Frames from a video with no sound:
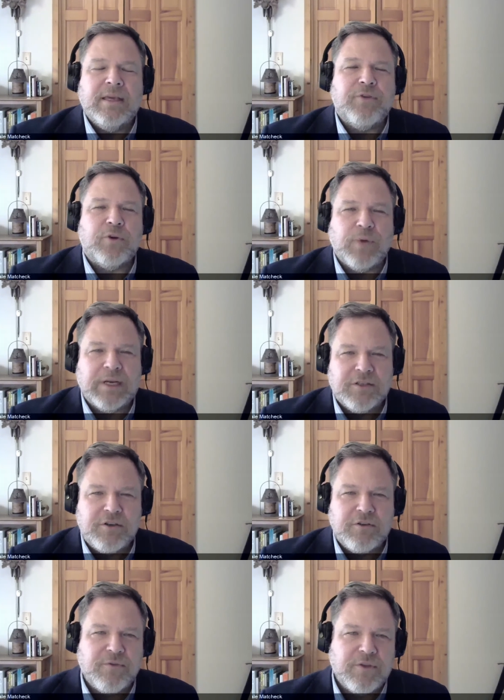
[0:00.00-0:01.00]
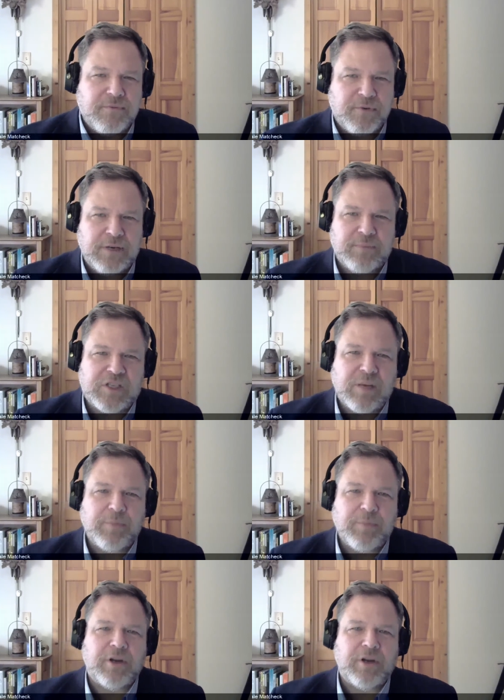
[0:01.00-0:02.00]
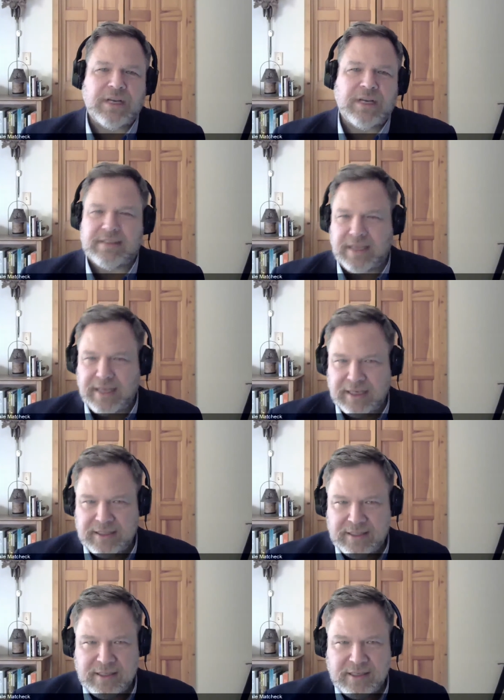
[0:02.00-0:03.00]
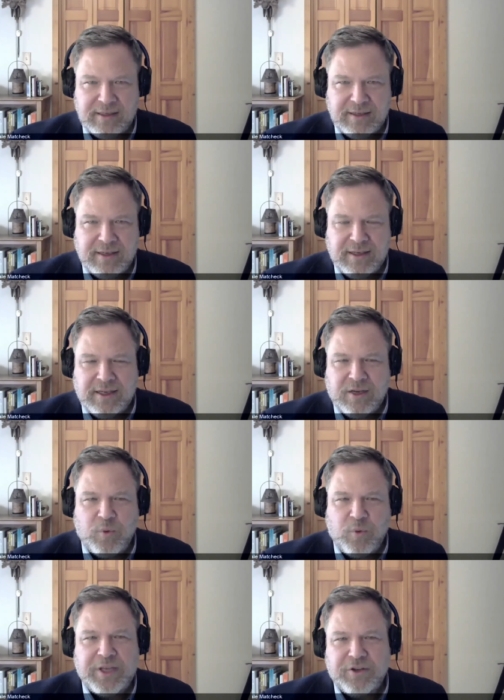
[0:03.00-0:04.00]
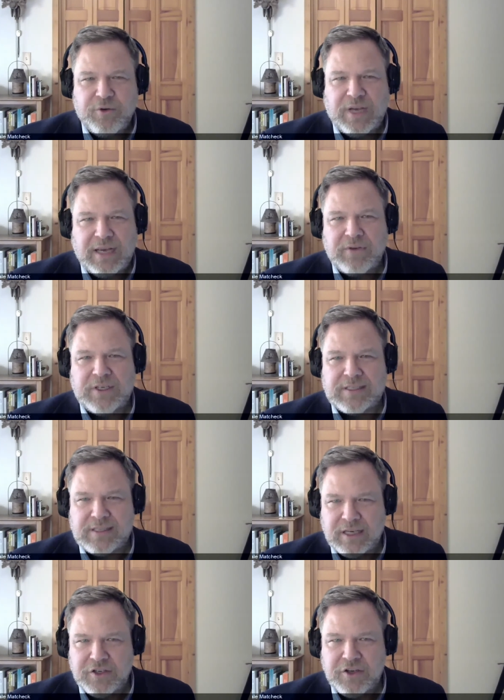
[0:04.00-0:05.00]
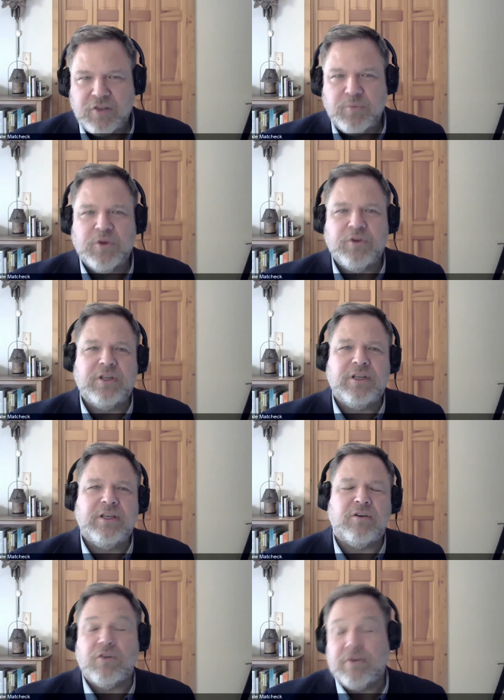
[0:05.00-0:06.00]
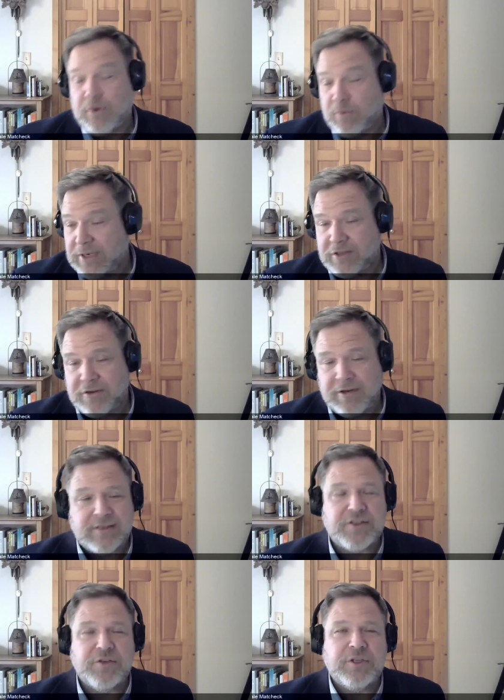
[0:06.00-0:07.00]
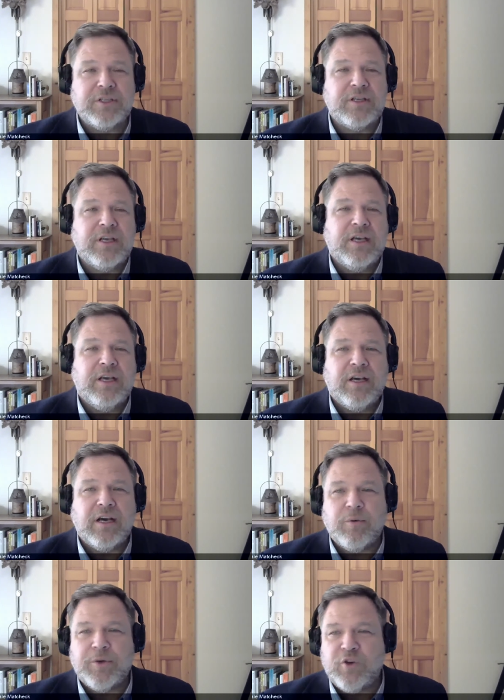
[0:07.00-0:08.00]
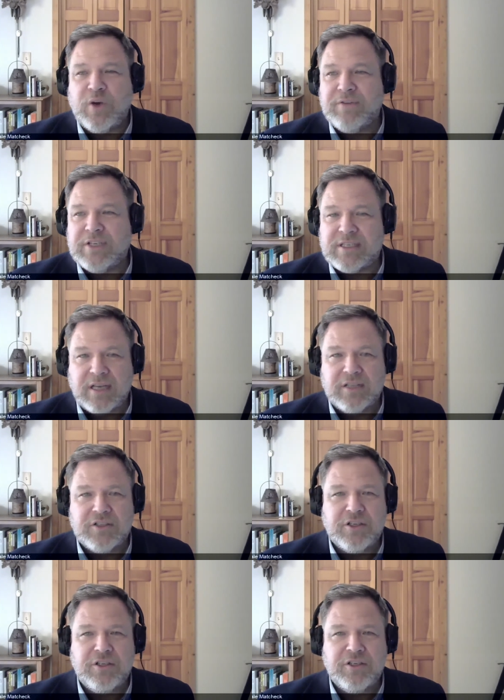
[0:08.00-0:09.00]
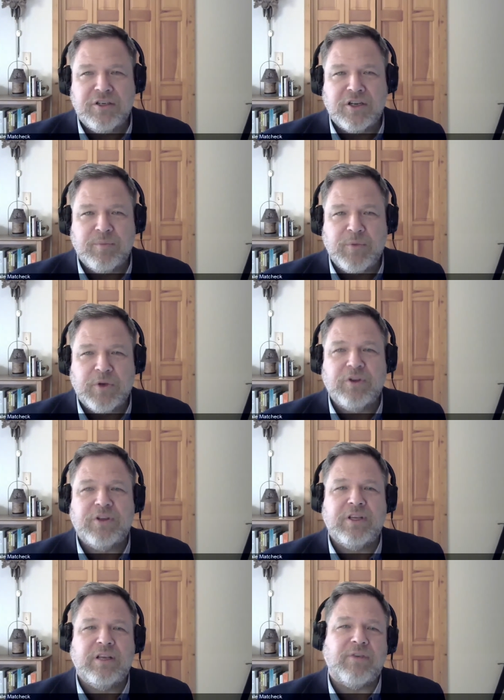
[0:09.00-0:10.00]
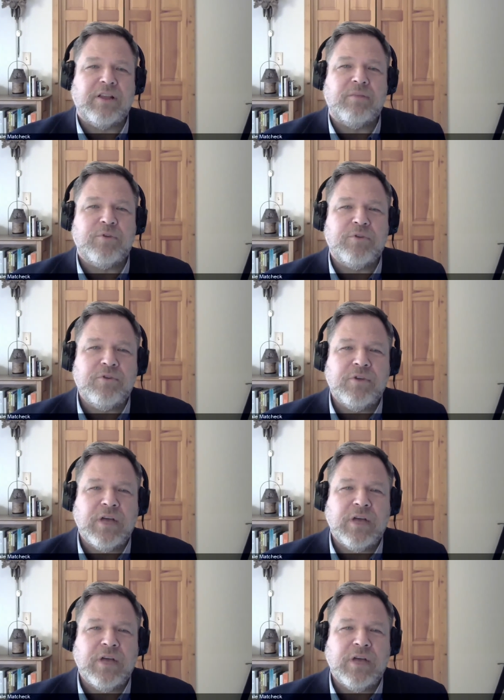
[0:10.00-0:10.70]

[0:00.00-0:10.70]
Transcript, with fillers: If you're registered for the Freedom Seminar as a guest, we do have a discussion community, or if you're registered as a student, uh, we do have a discussion community available.